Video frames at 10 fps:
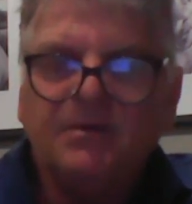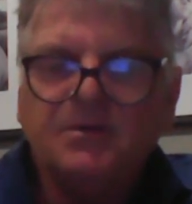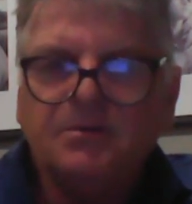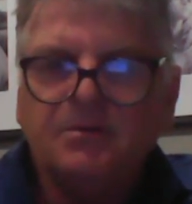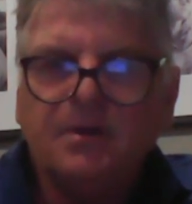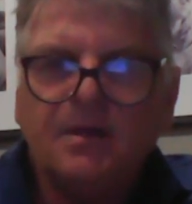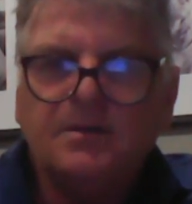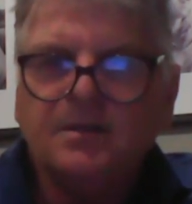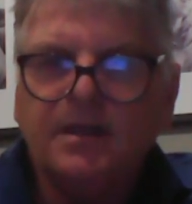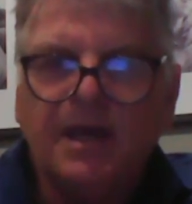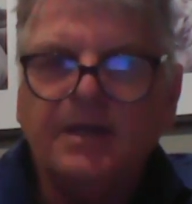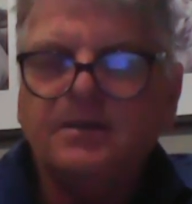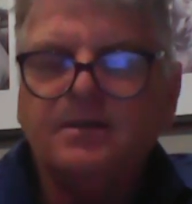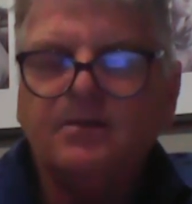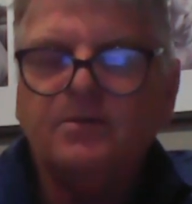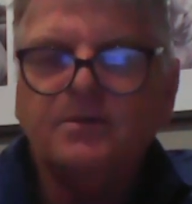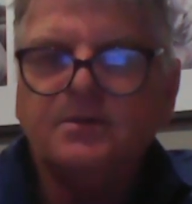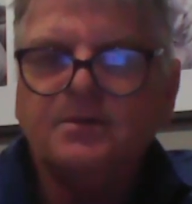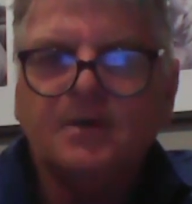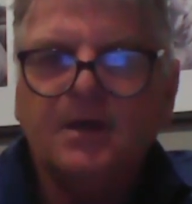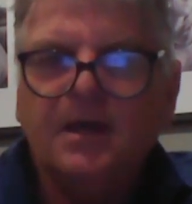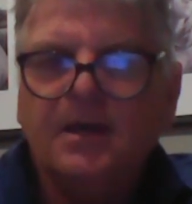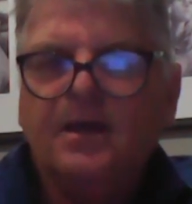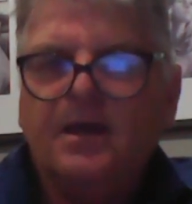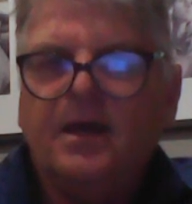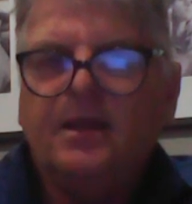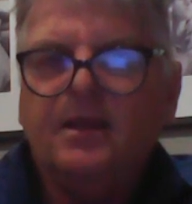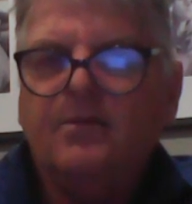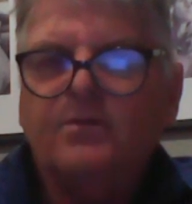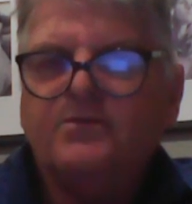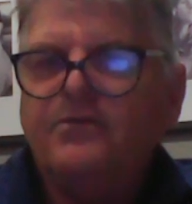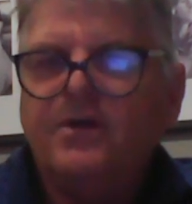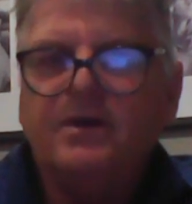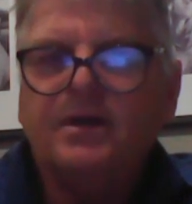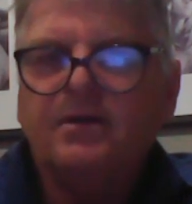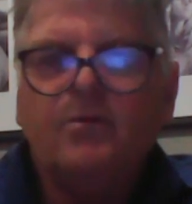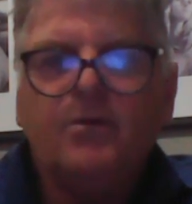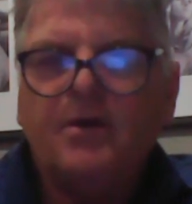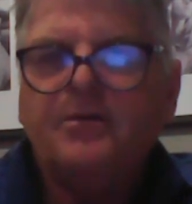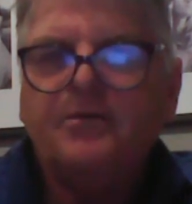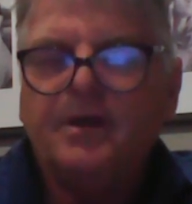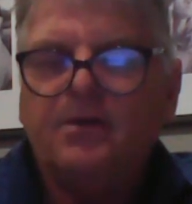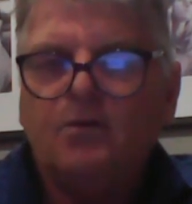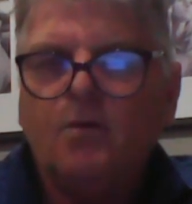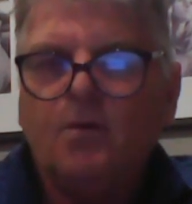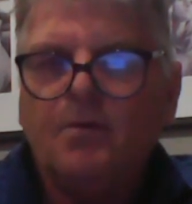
Even two thousand eight, there was there was very little, no threat at all.